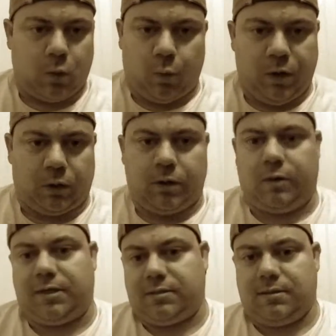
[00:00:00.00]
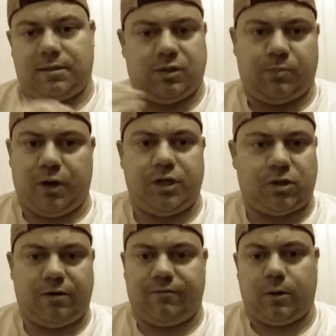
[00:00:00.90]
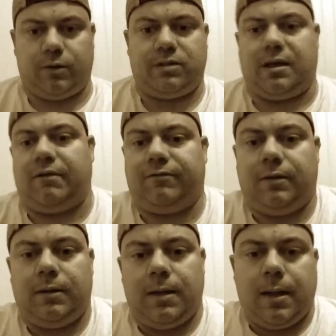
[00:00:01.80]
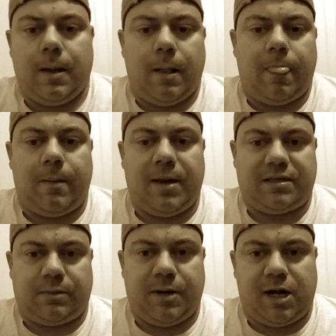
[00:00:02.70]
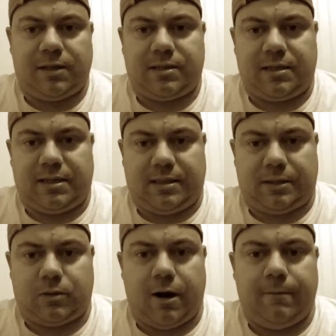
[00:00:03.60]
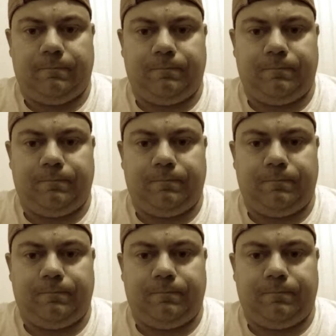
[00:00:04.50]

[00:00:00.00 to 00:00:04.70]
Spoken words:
We all know this. This is pretty straightforward stuff. The basic pitching statistics, right?